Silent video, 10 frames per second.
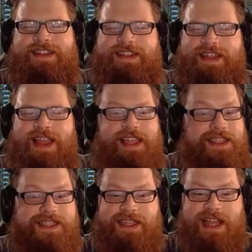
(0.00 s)

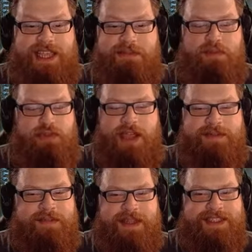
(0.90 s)
Listen, I can be bribed
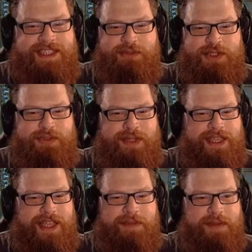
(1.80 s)
to make a CO2
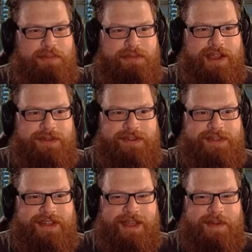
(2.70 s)
lake. I am not proud.
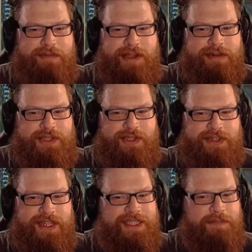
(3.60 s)
I'm not proud at
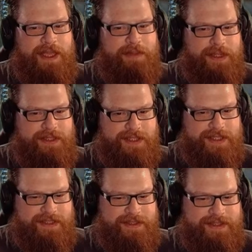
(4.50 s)
all. I need to pay the
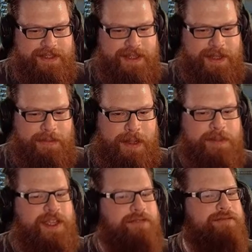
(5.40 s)
bills.
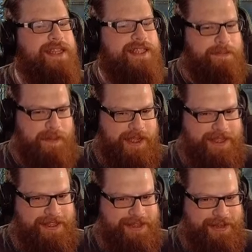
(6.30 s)
Papa's got rent to pay,
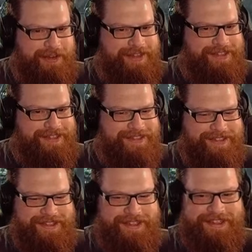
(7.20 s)
alright?
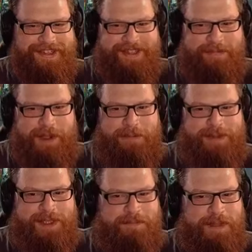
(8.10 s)
Papa's
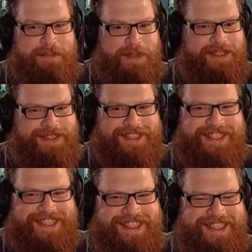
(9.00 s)
got big
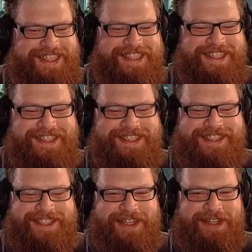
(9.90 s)
bills.
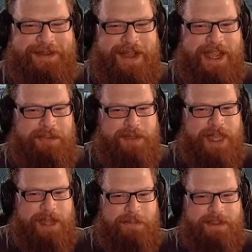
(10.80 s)
So, I will
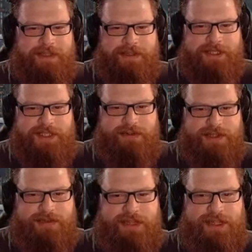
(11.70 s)
happily do a
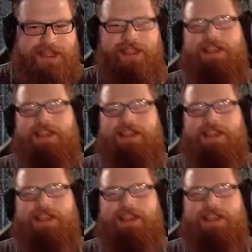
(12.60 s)
CO2 lake.